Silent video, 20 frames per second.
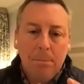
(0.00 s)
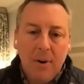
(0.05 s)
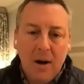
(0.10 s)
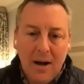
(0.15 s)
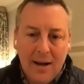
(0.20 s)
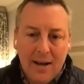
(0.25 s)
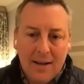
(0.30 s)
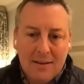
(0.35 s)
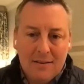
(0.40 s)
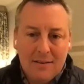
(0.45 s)

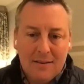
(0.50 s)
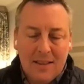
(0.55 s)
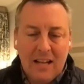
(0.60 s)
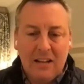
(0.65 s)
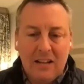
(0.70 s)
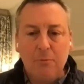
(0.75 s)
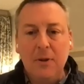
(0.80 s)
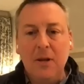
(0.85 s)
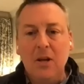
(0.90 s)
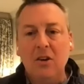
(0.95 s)
But
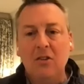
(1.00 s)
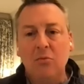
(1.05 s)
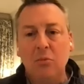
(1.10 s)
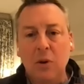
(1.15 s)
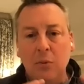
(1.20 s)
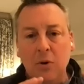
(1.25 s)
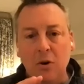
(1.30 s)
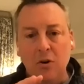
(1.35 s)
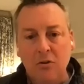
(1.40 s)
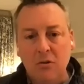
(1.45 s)
that's because
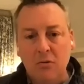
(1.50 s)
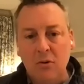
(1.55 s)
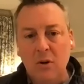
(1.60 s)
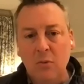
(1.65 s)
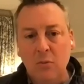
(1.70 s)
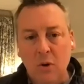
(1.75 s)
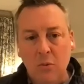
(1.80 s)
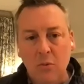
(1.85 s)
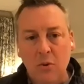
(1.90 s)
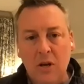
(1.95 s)
we were
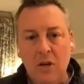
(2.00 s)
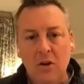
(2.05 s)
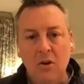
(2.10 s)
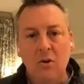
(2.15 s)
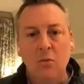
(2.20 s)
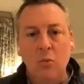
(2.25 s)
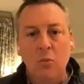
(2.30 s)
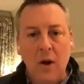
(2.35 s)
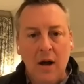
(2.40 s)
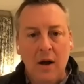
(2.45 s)
doing what we
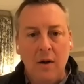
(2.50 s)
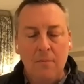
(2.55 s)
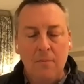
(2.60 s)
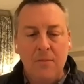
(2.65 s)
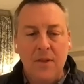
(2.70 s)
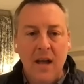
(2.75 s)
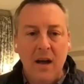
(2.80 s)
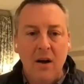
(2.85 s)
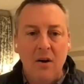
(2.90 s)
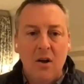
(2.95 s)
do well.
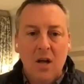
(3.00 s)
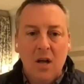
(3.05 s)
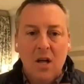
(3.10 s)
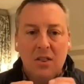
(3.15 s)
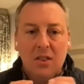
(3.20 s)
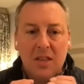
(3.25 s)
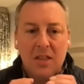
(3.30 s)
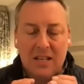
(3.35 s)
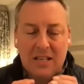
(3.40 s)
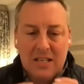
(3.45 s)
Now,
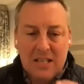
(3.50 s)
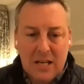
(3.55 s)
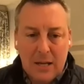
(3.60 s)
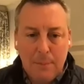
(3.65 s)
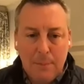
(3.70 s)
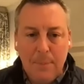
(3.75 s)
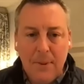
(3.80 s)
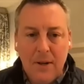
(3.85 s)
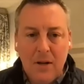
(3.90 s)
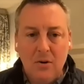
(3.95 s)
the
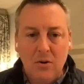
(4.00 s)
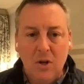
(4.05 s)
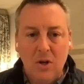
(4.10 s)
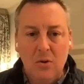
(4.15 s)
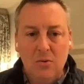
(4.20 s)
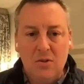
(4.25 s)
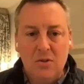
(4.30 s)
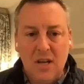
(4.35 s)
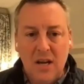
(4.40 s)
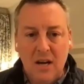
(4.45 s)
typical
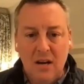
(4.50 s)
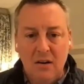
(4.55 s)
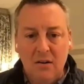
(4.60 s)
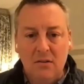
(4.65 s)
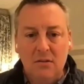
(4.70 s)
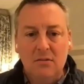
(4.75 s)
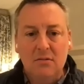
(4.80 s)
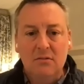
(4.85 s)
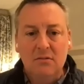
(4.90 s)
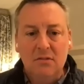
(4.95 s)

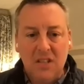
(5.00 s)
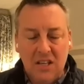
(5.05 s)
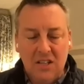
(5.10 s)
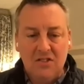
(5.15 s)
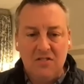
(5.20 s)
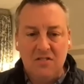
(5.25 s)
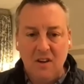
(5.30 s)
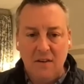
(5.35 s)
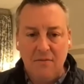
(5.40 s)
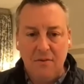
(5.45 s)
hotel
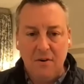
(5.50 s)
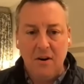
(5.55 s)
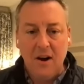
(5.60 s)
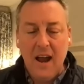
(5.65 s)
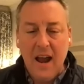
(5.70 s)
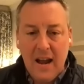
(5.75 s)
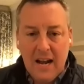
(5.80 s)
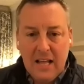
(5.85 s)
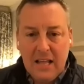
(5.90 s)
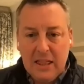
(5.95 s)
did
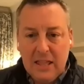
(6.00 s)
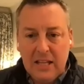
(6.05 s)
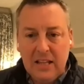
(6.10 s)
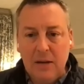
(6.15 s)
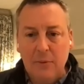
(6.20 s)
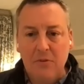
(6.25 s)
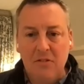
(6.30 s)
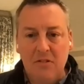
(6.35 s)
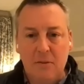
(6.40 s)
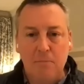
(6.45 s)
suffer. Anything
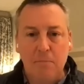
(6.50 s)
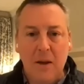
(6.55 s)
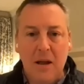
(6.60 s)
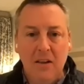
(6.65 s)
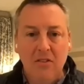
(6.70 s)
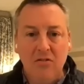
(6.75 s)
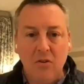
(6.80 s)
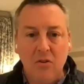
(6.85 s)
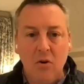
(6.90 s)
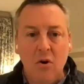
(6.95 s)
that was
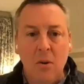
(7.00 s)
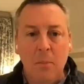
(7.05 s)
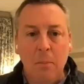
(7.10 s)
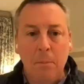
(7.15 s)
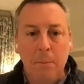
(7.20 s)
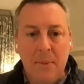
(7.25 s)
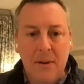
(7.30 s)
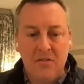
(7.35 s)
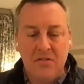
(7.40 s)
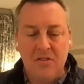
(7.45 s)
based
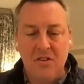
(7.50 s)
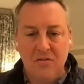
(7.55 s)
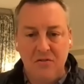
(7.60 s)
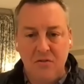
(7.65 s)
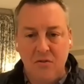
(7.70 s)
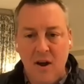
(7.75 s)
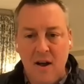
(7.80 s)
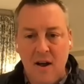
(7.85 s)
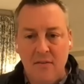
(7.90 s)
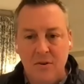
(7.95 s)
on business
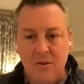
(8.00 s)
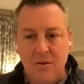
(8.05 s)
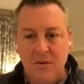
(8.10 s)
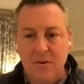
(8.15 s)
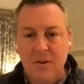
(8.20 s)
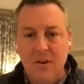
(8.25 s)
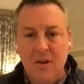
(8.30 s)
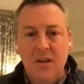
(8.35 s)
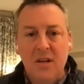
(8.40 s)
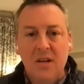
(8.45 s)

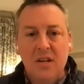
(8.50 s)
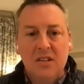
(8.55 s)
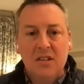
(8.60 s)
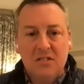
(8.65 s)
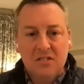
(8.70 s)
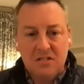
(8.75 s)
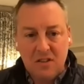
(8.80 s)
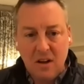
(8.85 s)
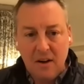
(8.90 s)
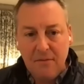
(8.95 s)
travel
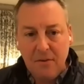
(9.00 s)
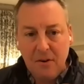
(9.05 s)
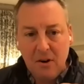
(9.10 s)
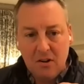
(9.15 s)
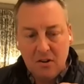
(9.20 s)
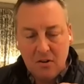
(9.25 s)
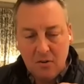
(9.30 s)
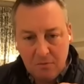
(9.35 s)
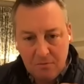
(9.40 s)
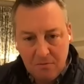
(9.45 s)

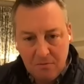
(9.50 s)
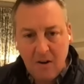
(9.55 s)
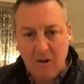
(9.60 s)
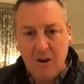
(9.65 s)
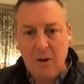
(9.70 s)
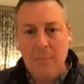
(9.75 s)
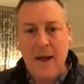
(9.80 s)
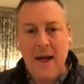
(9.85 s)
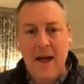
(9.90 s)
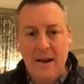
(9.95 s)
suffered
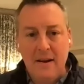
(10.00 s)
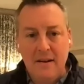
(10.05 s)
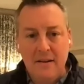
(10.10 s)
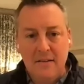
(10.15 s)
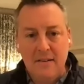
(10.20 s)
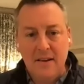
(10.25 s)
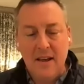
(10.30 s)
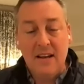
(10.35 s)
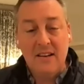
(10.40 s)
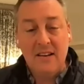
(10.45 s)
very bad
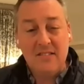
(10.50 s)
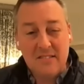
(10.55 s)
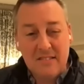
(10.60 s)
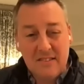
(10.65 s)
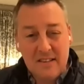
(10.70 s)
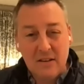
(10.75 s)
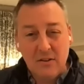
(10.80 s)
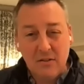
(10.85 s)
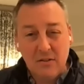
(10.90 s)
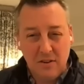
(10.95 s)
and
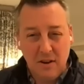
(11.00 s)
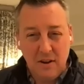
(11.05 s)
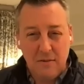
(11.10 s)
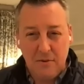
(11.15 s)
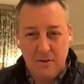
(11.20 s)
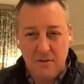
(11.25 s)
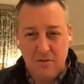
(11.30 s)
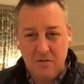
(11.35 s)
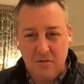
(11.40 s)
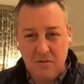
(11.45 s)
still
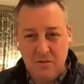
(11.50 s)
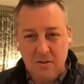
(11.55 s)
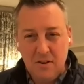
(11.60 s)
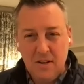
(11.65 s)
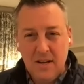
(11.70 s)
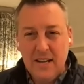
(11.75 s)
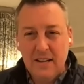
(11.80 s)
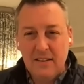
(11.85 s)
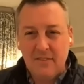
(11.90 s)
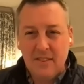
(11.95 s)
suffers.
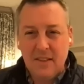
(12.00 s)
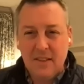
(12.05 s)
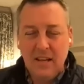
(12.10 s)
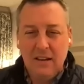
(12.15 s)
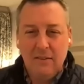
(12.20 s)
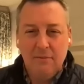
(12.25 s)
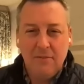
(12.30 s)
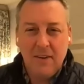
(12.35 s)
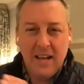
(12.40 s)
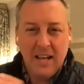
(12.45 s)
Mm. It's
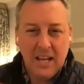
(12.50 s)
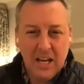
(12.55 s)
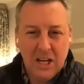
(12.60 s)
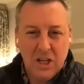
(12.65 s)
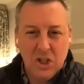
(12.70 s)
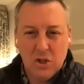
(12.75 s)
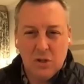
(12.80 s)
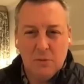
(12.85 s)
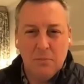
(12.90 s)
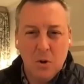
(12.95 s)
the
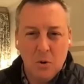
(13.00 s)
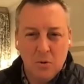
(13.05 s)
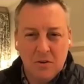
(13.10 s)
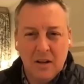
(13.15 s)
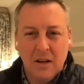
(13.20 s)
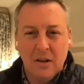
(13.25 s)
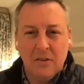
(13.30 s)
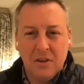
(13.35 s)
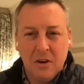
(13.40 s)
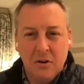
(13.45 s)
vacation
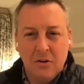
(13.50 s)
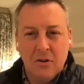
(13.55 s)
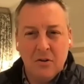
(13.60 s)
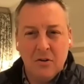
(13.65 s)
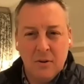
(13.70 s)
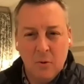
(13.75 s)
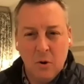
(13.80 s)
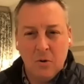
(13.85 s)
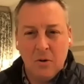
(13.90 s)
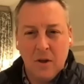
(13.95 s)
hotels that are
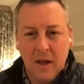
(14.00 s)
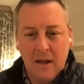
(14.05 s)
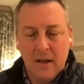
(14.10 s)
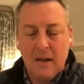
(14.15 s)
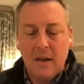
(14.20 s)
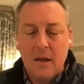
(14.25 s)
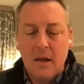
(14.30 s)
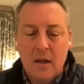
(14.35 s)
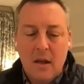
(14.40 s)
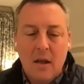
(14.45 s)
doing okay.